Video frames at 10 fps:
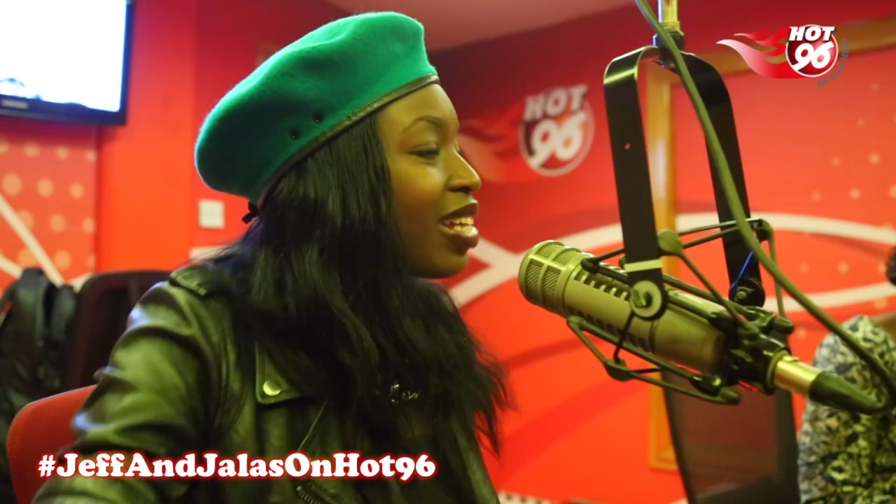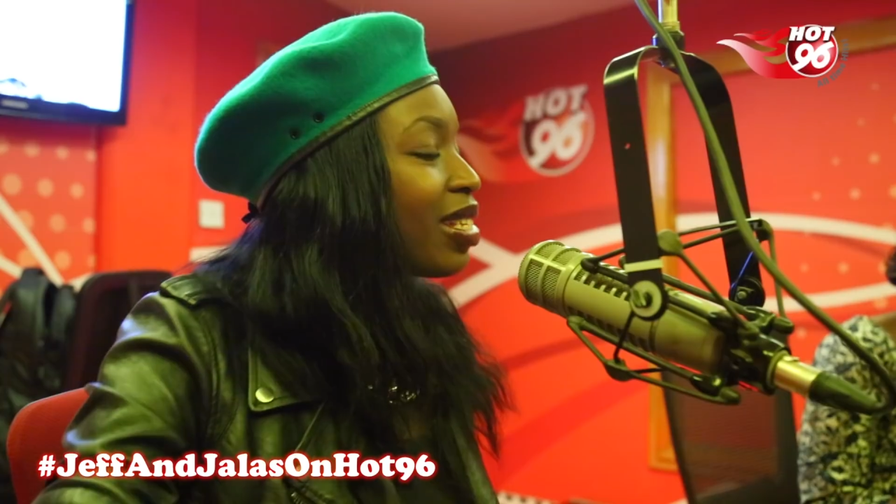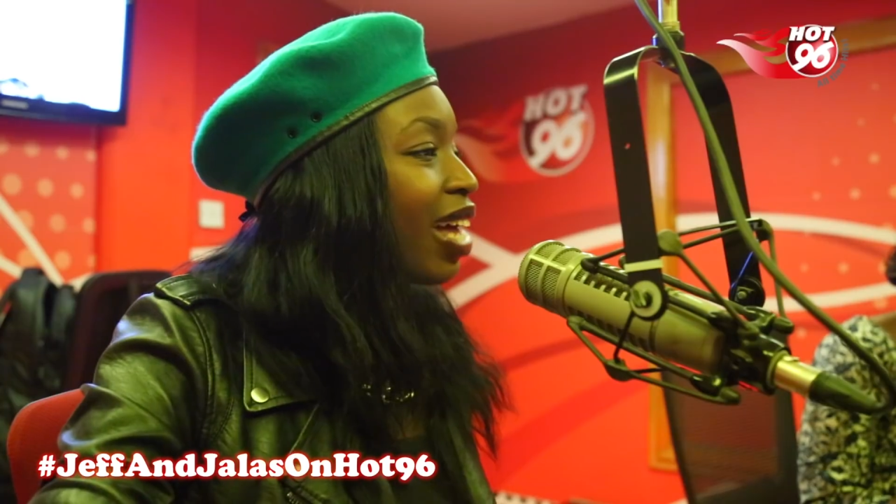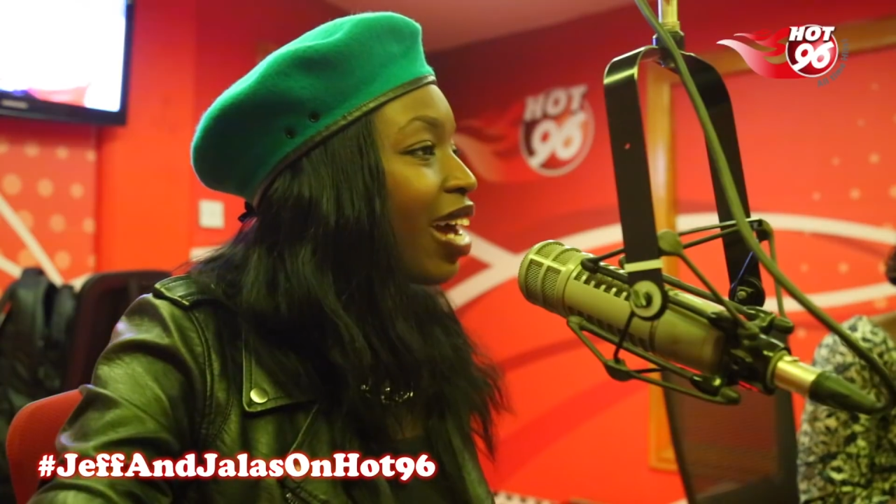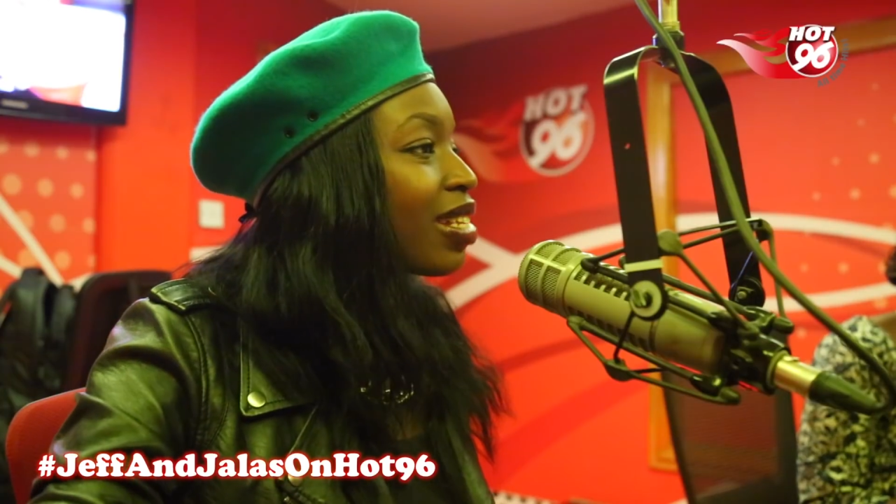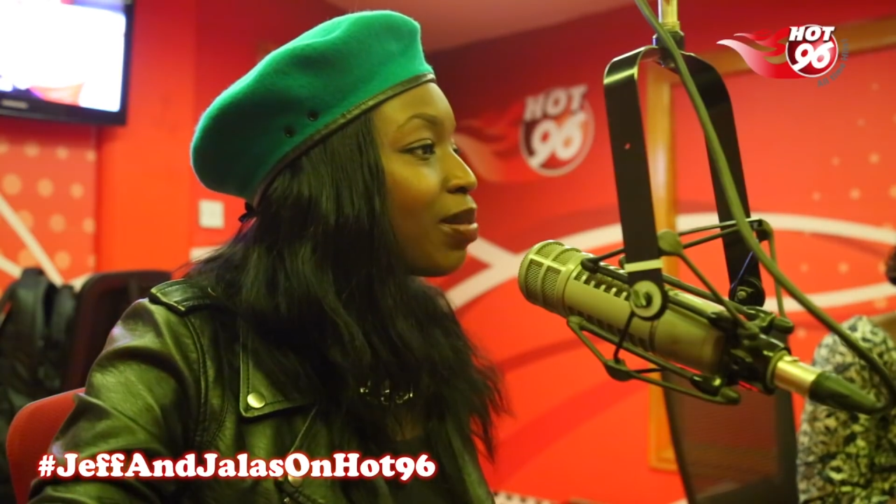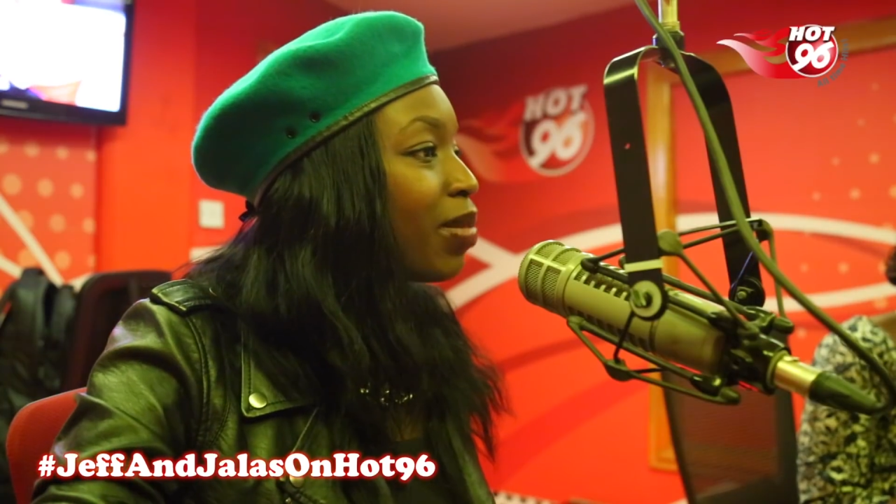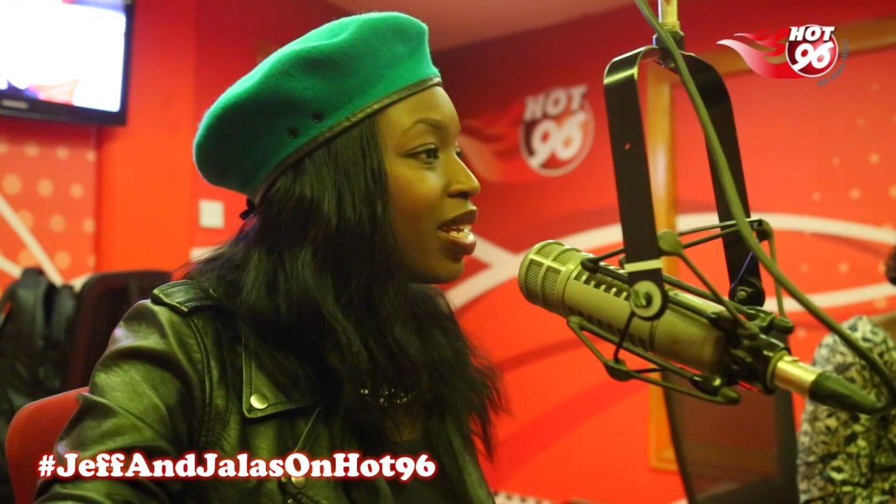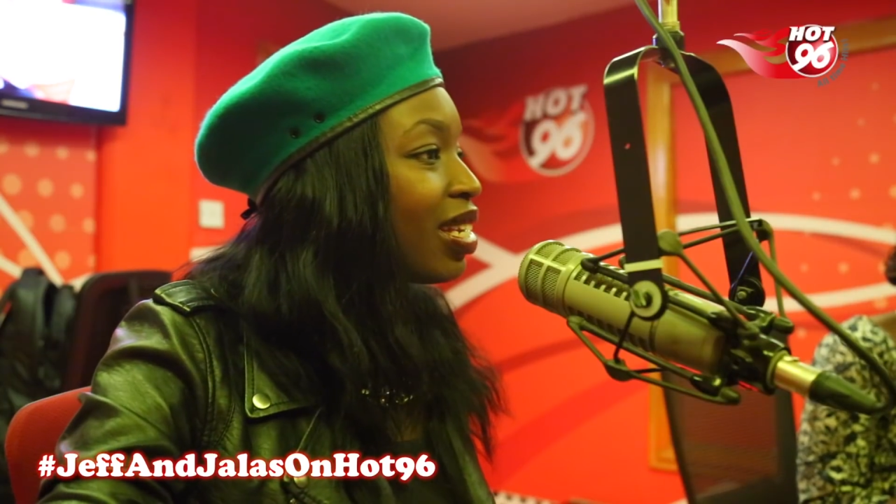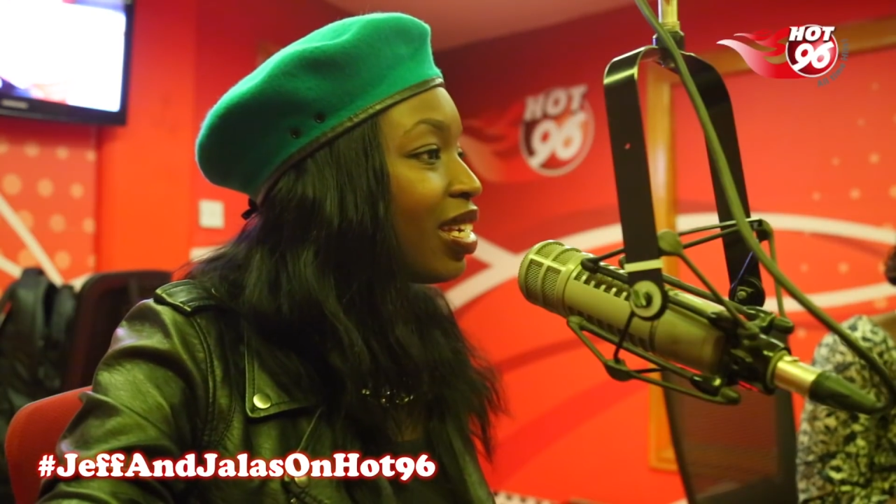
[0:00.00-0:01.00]
as
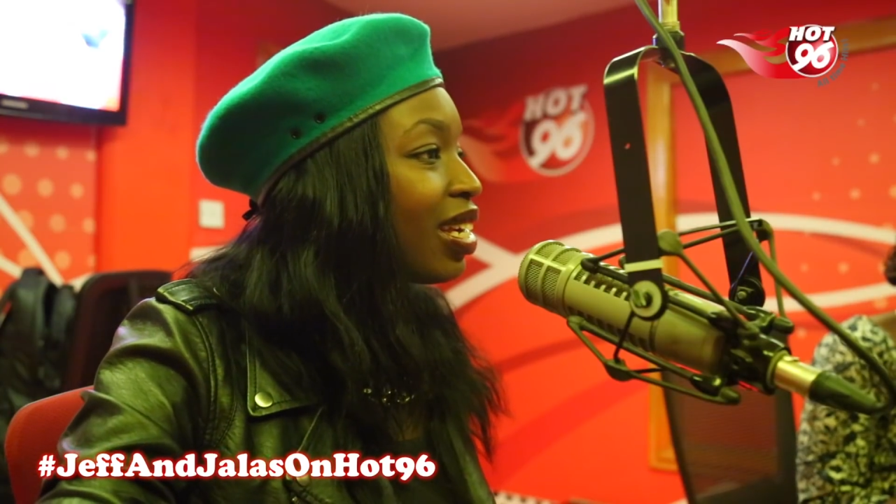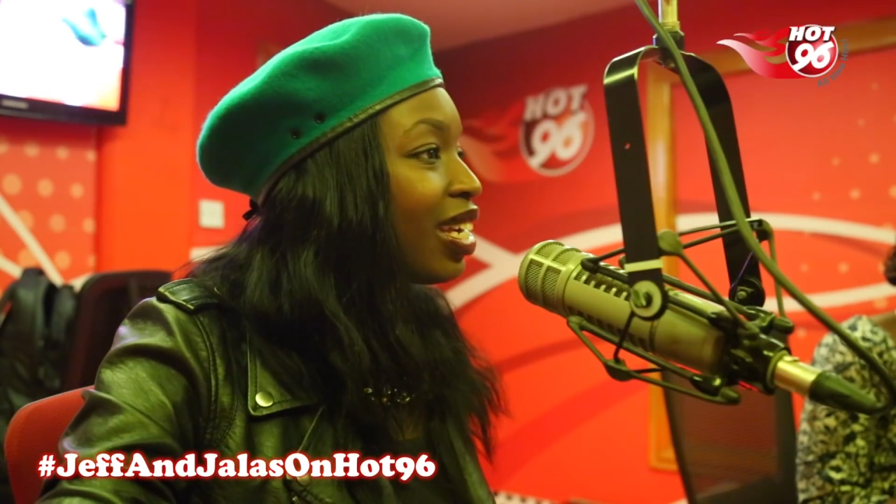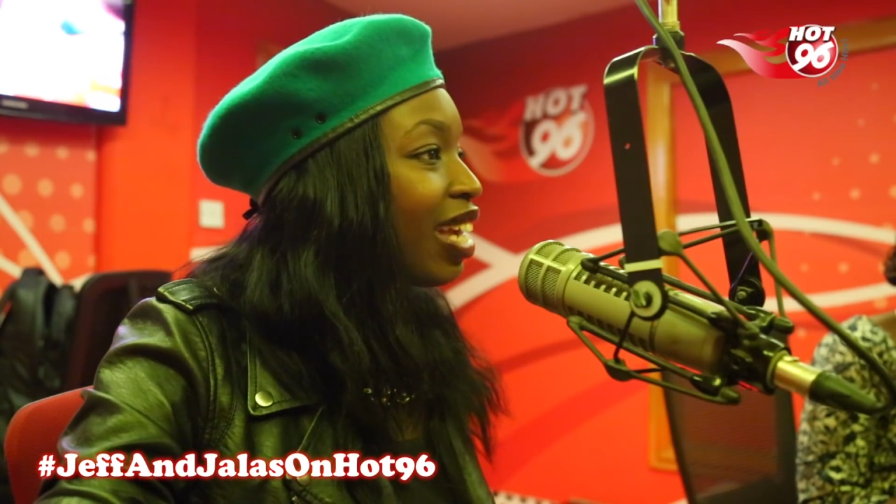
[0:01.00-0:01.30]
many